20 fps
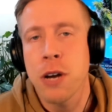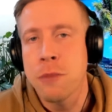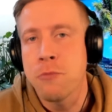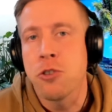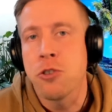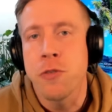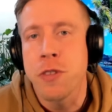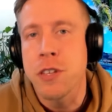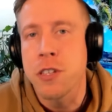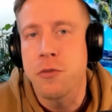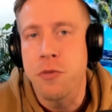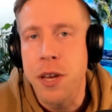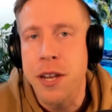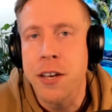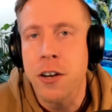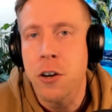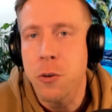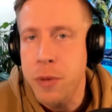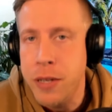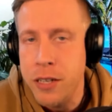I'm doing this
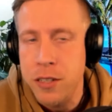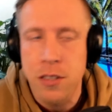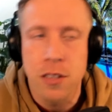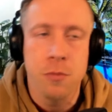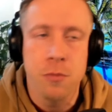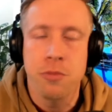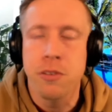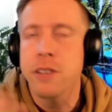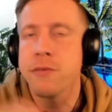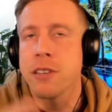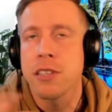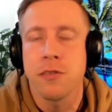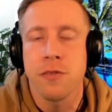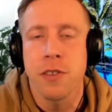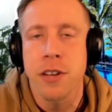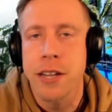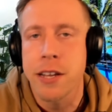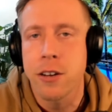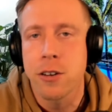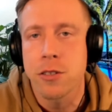video because the previous
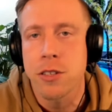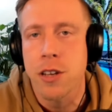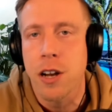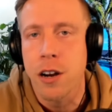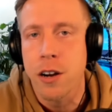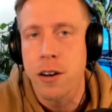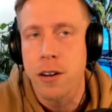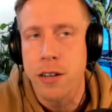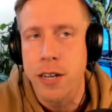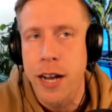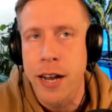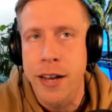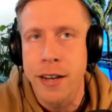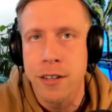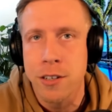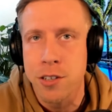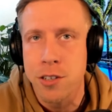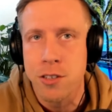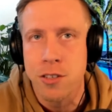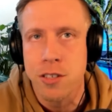videos are
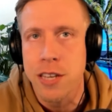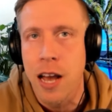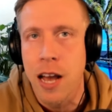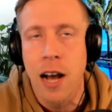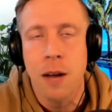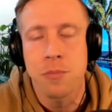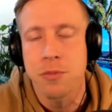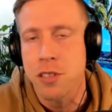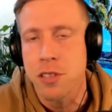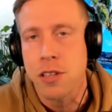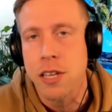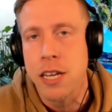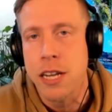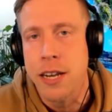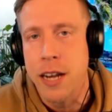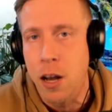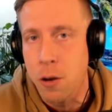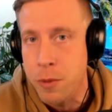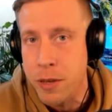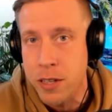kind of just
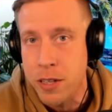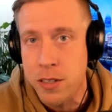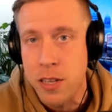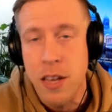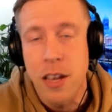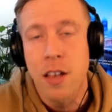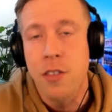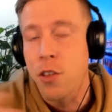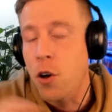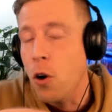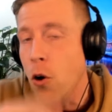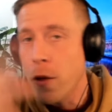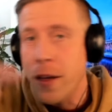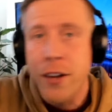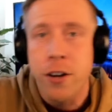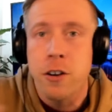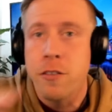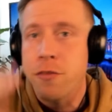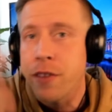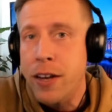obsolete now because the whole
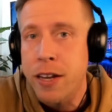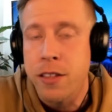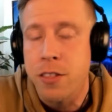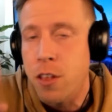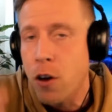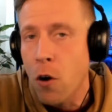interface, the